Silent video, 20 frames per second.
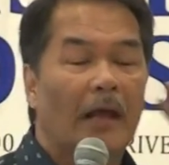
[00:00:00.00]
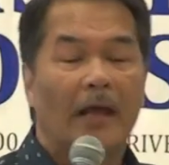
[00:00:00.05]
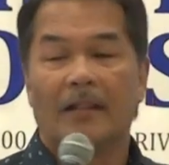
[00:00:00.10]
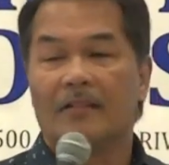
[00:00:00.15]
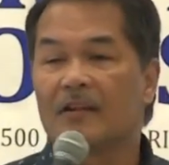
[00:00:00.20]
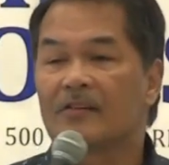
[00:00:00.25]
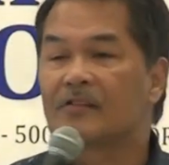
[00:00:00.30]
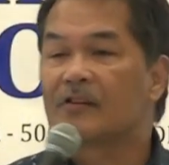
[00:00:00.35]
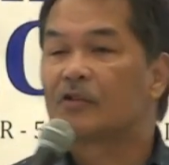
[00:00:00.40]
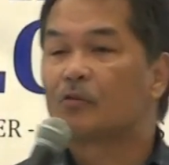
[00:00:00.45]

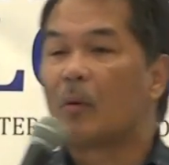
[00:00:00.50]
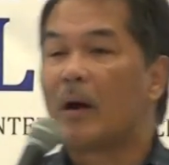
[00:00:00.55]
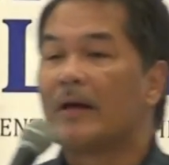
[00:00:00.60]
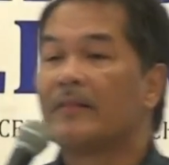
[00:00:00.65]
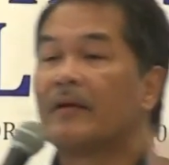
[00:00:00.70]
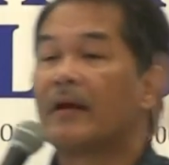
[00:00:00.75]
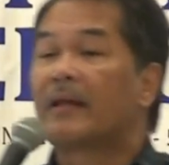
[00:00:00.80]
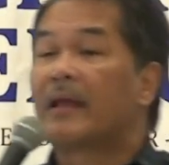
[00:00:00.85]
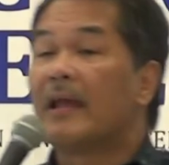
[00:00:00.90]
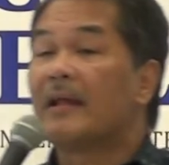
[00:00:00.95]
And this is
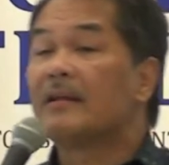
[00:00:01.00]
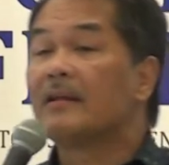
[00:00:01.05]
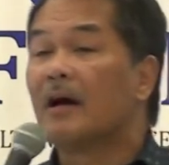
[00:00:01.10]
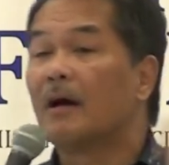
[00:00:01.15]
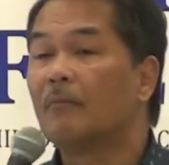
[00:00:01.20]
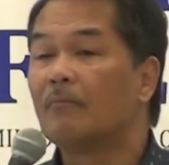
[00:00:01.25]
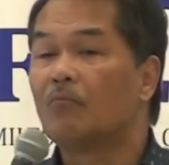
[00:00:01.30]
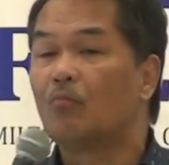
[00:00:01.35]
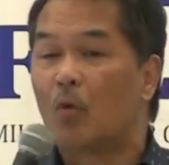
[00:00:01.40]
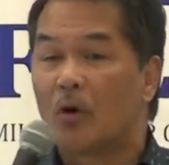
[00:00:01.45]
why the
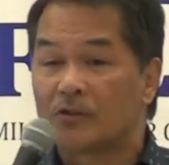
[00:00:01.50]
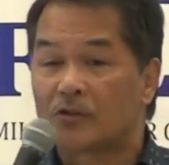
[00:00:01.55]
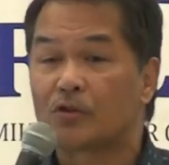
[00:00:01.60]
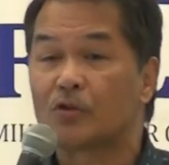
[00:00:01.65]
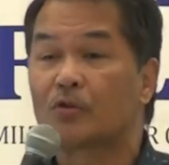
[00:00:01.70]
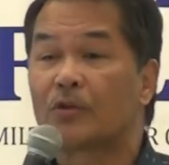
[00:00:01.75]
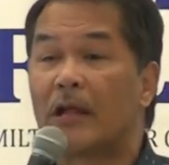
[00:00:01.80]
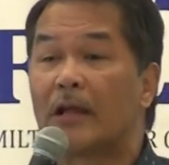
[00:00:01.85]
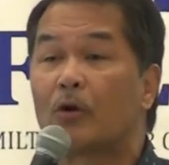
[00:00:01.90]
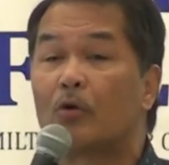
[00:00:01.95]
kingdom wants
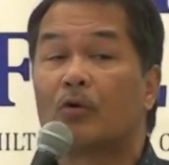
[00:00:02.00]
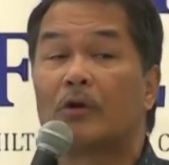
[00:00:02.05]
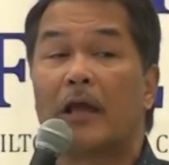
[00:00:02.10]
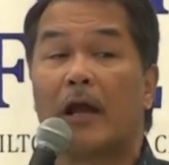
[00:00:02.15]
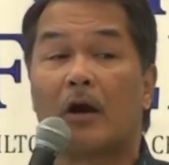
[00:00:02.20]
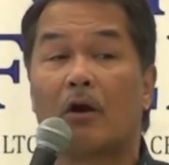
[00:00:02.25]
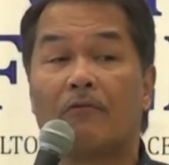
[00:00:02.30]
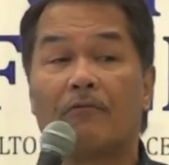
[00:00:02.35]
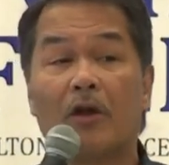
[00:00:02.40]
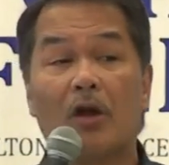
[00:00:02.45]
to take good
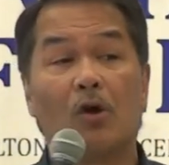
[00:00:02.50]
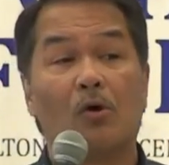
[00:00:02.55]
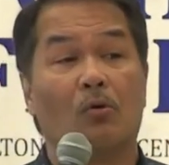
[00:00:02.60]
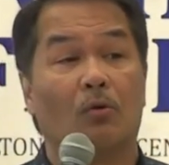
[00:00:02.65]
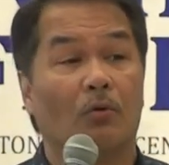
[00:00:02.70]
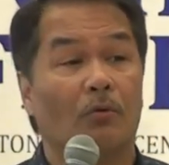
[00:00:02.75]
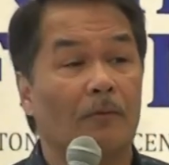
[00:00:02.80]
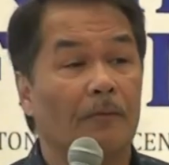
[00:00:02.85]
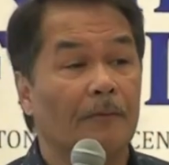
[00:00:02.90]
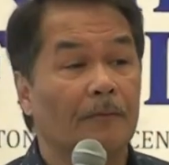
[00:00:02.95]
care of
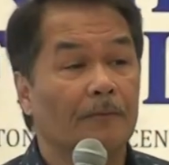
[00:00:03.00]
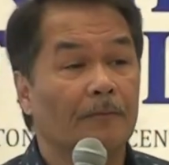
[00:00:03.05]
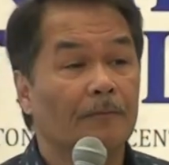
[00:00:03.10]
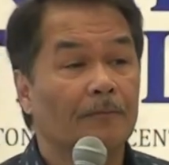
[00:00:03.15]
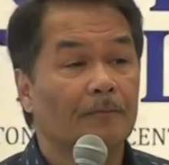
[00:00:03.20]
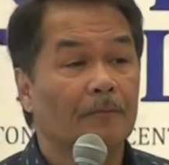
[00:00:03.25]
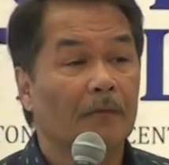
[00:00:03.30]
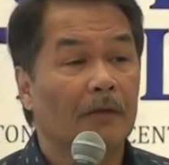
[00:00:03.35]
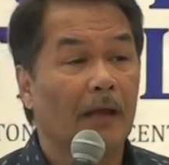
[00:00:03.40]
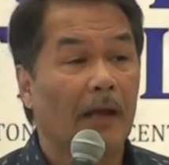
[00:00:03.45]
you.
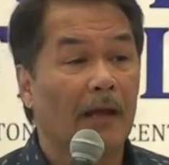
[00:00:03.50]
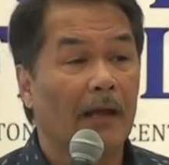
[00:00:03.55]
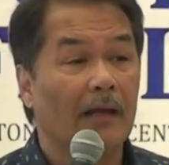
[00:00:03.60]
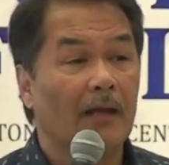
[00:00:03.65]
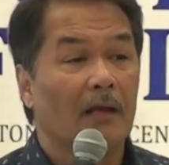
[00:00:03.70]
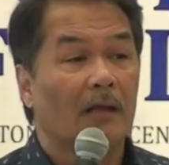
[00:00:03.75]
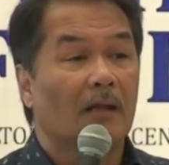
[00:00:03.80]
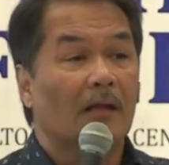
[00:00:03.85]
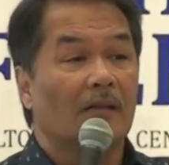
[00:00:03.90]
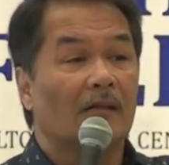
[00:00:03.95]

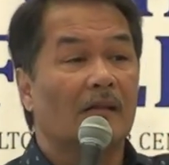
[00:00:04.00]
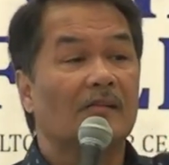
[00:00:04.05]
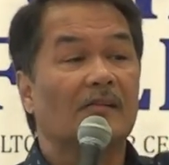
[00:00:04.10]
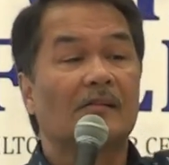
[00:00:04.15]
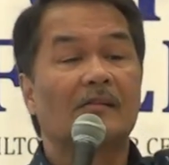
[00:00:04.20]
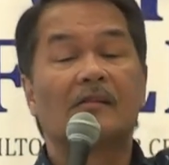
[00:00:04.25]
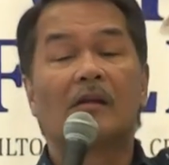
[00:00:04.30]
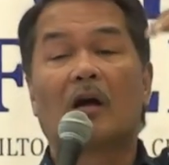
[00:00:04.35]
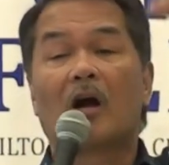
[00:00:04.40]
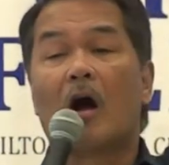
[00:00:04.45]
Okay? This
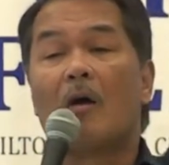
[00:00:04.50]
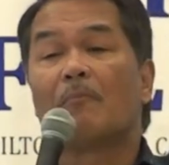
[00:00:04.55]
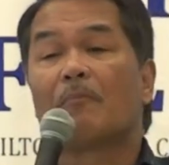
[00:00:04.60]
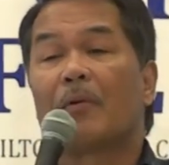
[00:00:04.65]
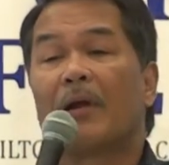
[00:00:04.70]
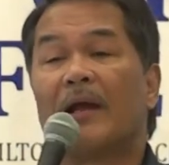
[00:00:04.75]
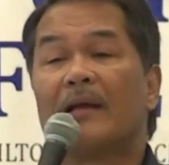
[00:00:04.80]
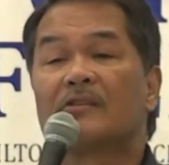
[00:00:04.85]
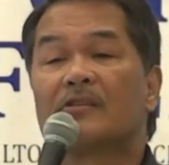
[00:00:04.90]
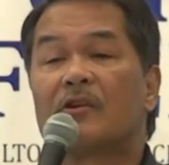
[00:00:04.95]
is the
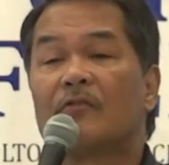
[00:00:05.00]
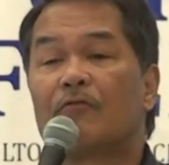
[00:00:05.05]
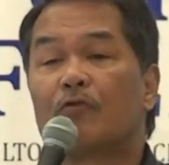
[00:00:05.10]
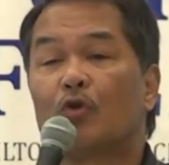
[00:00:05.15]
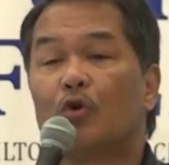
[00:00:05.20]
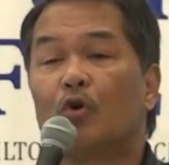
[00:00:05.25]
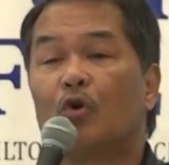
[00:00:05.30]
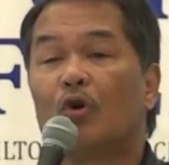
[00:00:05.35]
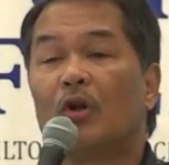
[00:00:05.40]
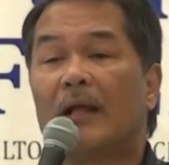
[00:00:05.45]
comprehensive
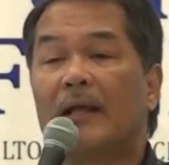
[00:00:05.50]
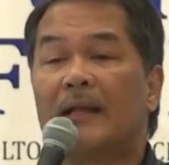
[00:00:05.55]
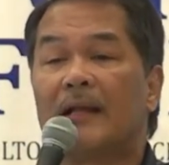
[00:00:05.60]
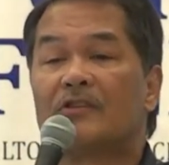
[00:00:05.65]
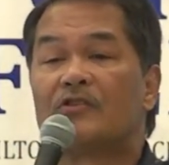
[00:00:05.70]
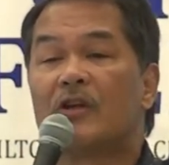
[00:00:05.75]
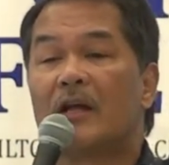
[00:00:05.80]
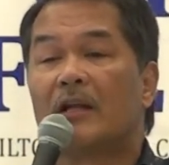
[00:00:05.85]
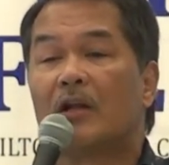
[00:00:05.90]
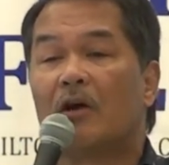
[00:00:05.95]
rule and
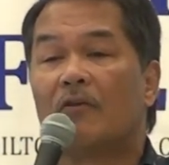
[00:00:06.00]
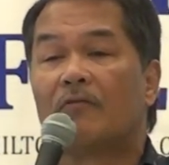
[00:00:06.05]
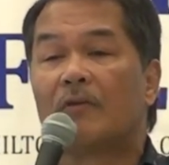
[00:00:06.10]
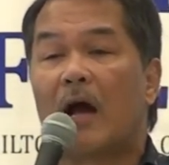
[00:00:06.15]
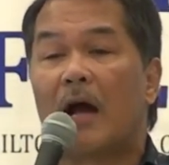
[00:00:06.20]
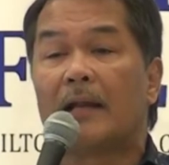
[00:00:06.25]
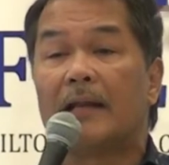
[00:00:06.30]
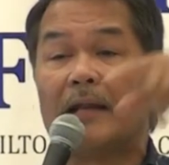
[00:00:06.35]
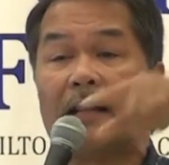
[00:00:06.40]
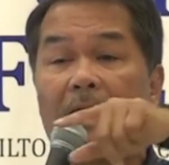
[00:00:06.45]
agenda of
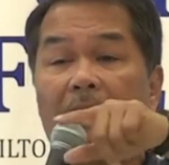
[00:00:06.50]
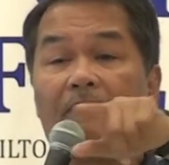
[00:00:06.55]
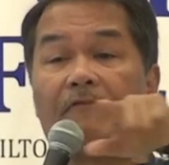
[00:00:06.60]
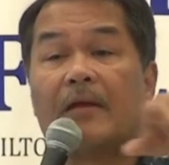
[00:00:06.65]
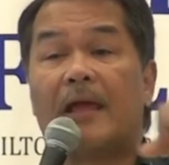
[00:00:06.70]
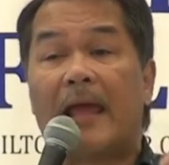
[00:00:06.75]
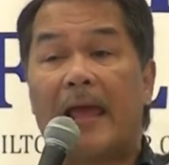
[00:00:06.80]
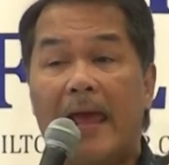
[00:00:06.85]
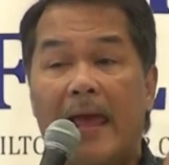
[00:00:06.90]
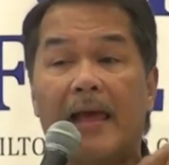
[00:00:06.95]
God in
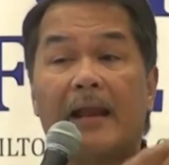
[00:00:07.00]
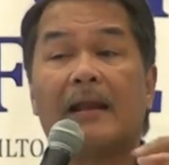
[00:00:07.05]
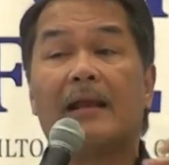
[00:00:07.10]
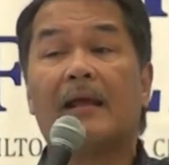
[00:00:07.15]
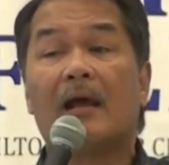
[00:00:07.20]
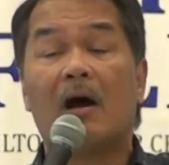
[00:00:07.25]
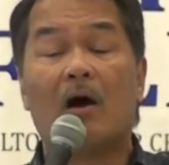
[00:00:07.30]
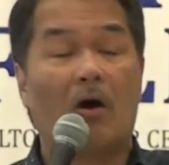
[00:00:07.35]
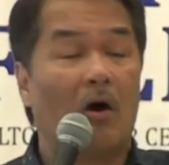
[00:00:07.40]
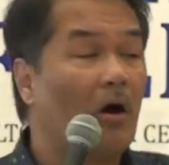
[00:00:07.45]
every
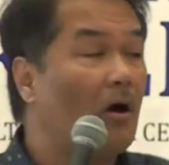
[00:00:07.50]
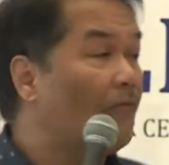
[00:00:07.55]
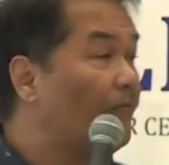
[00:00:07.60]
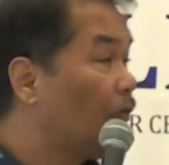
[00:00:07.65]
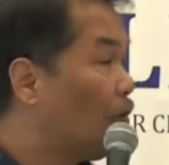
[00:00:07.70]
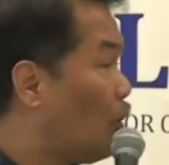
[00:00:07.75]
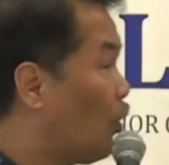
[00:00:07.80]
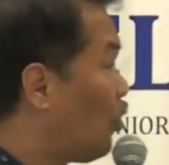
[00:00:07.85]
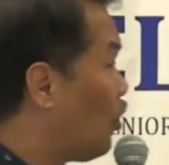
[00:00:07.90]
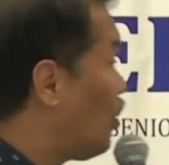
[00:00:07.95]
area
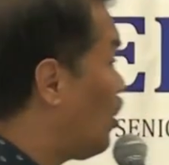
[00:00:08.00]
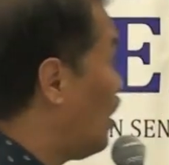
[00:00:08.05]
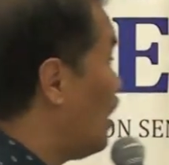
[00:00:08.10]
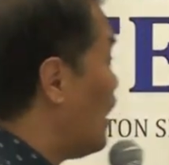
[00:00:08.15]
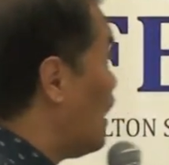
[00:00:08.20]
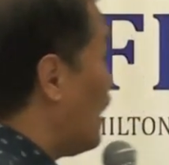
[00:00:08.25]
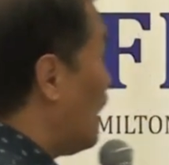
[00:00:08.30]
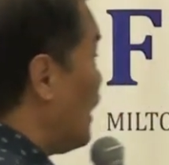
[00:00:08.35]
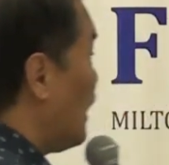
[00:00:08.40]
of your